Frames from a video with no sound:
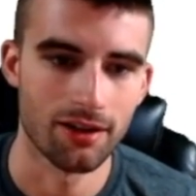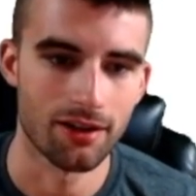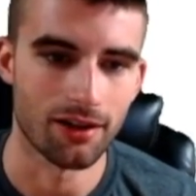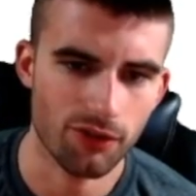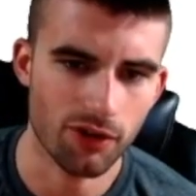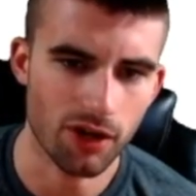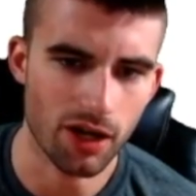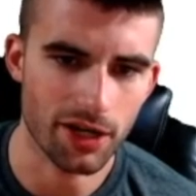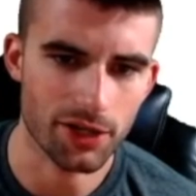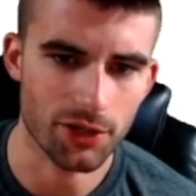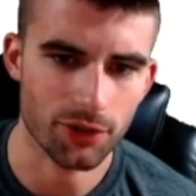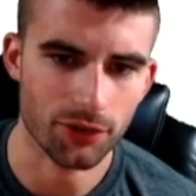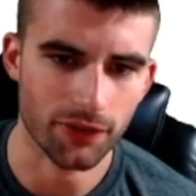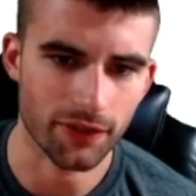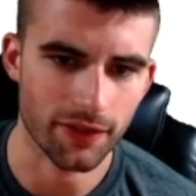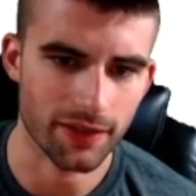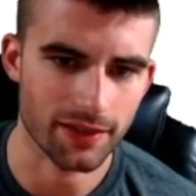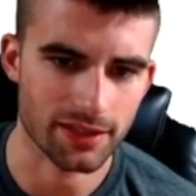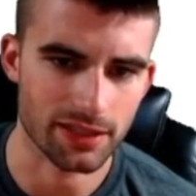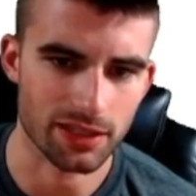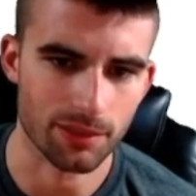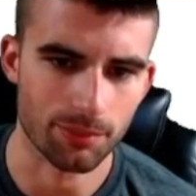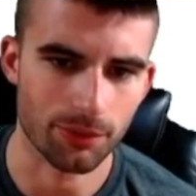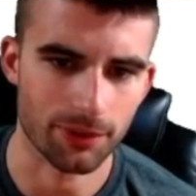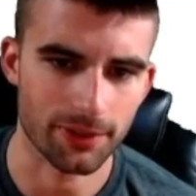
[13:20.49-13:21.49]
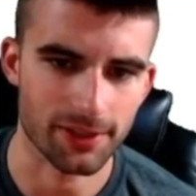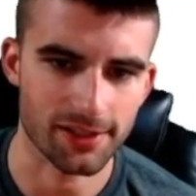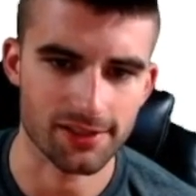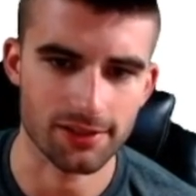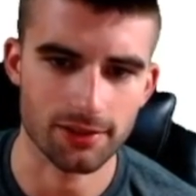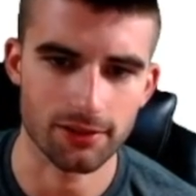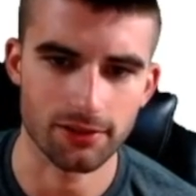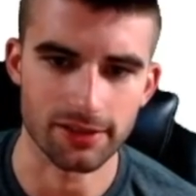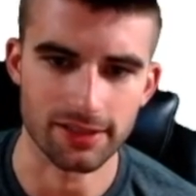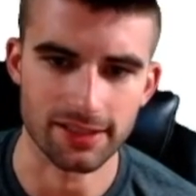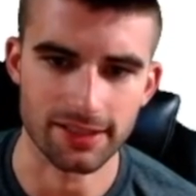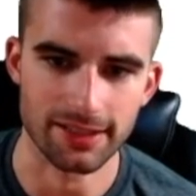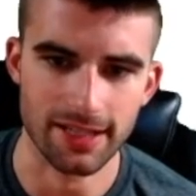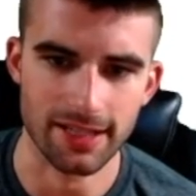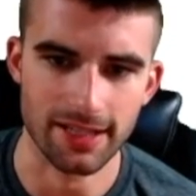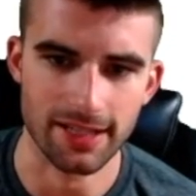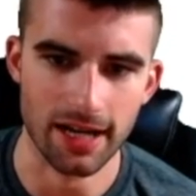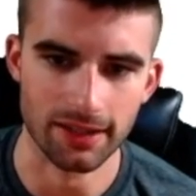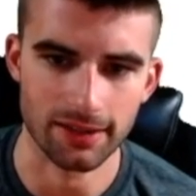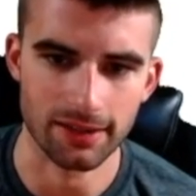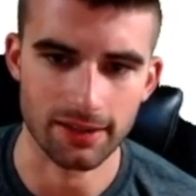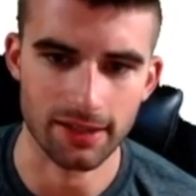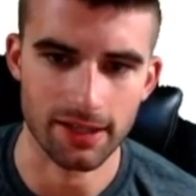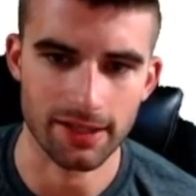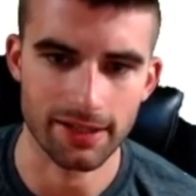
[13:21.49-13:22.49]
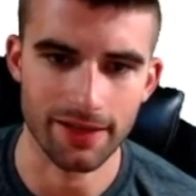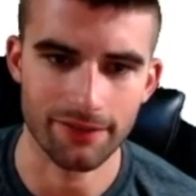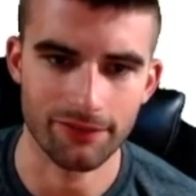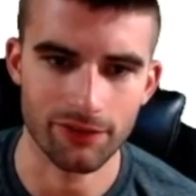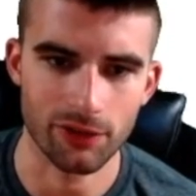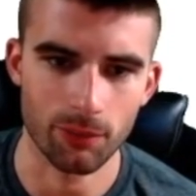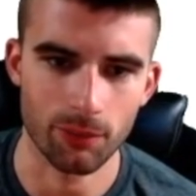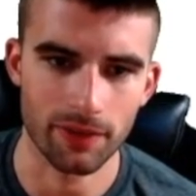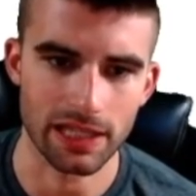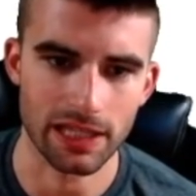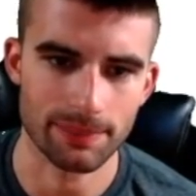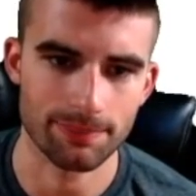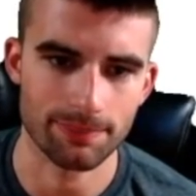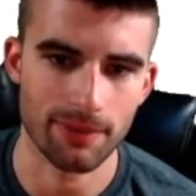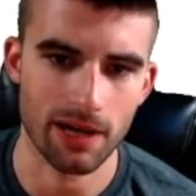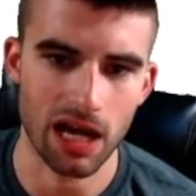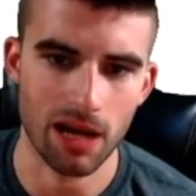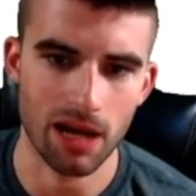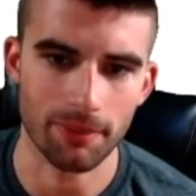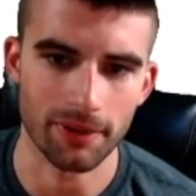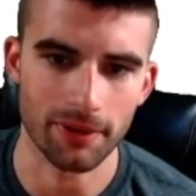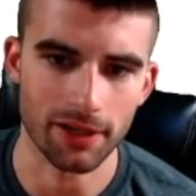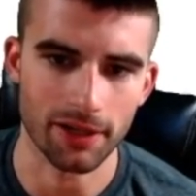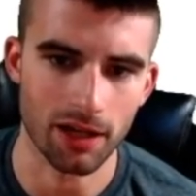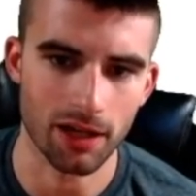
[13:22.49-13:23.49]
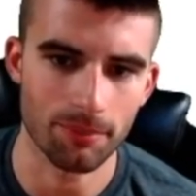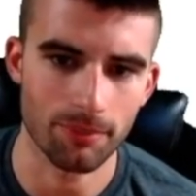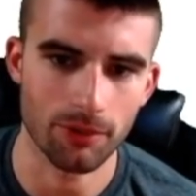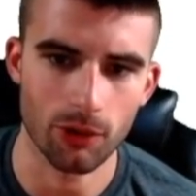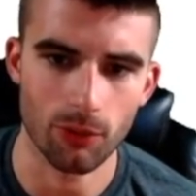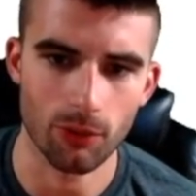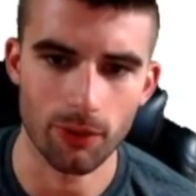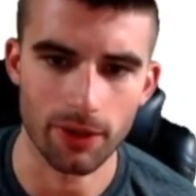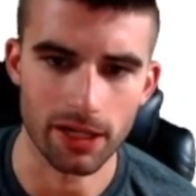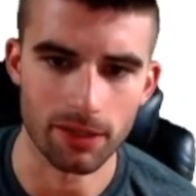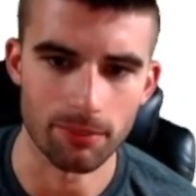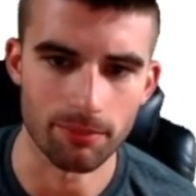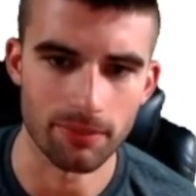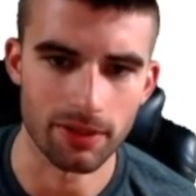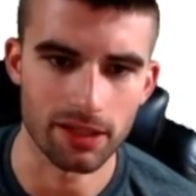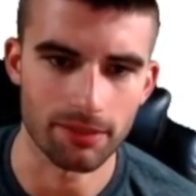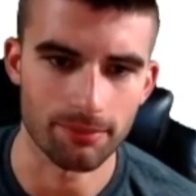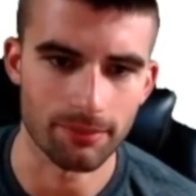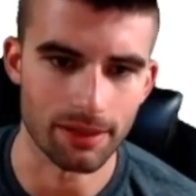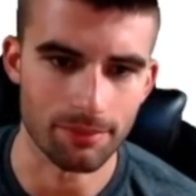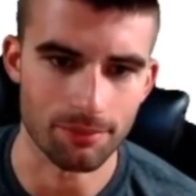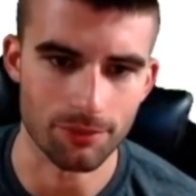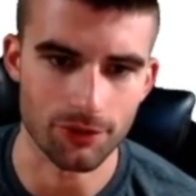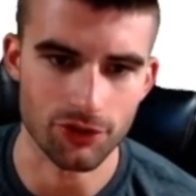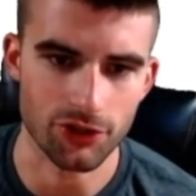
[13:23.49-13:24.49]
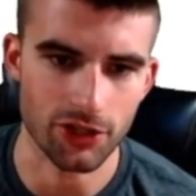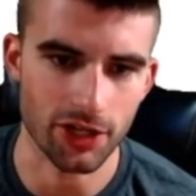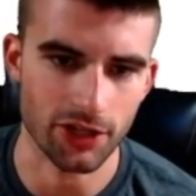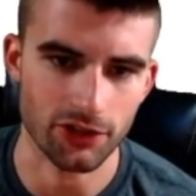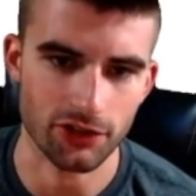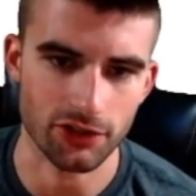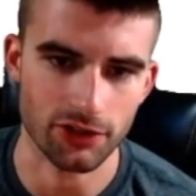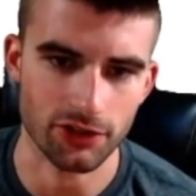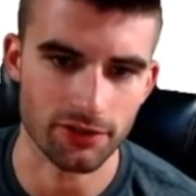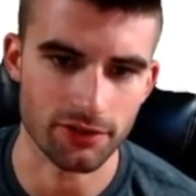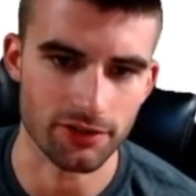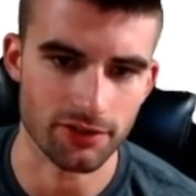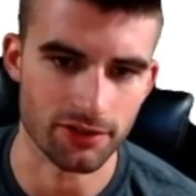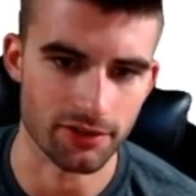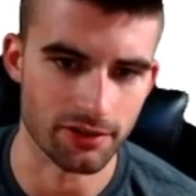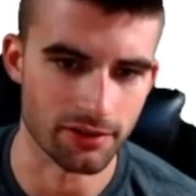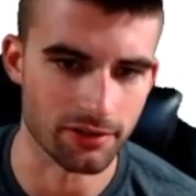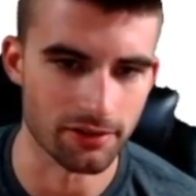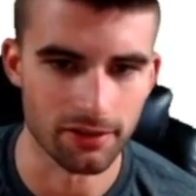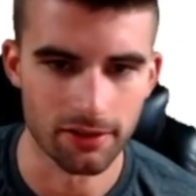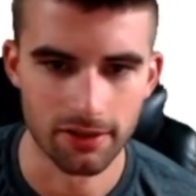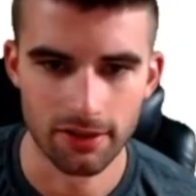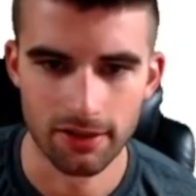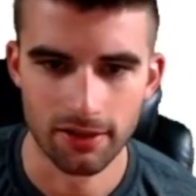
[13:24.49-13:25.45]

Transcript: Overall, I do think this is a pretty solid stack today. Definitely one that's popping up quite a bit in my projections. And